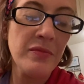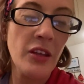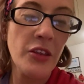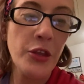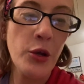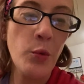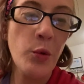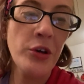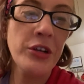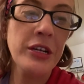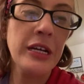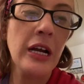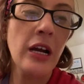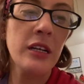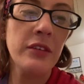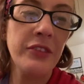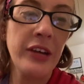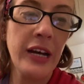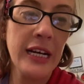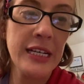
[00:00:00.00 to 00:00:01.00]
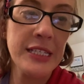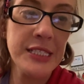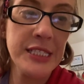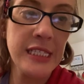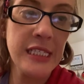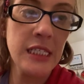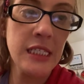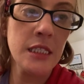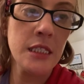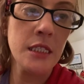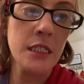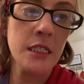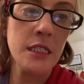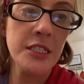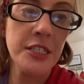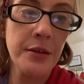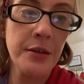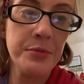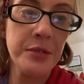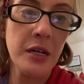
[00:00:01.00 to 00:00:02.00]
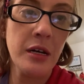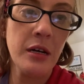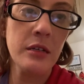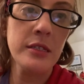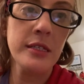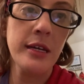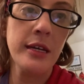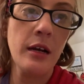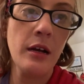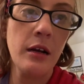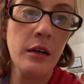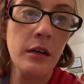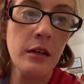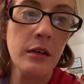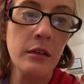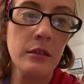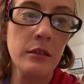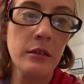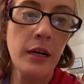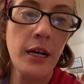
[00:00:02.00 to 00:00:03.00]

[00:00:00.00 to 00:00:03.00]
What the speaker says: They're working on a vaccine subject. They are.